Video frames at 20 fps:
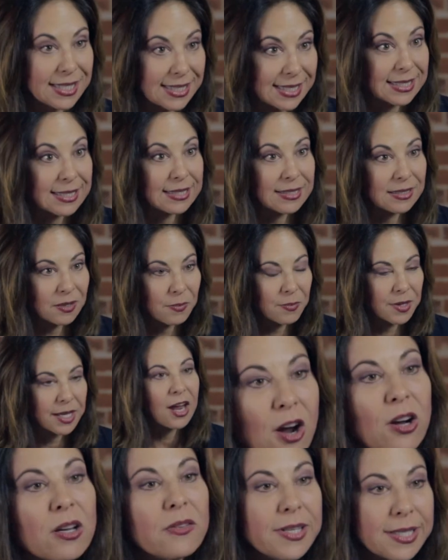system, the
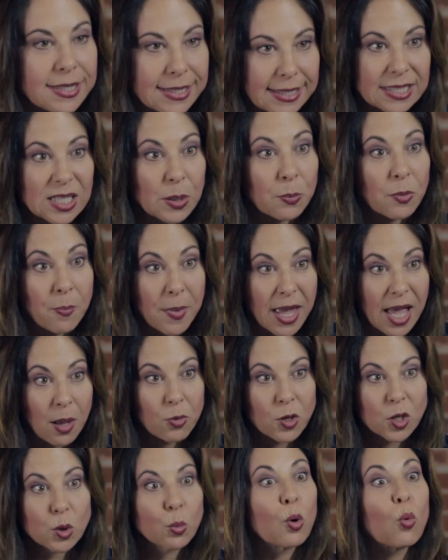caregiving system of
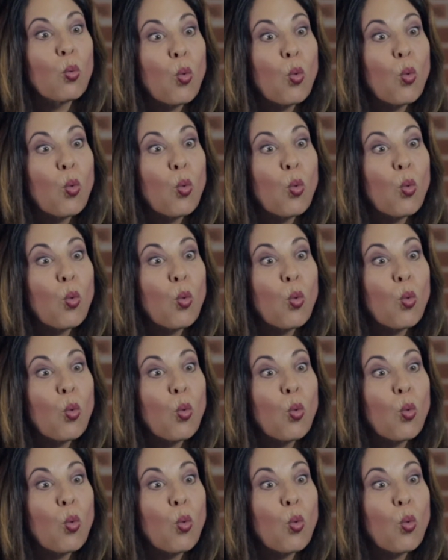mammals. We're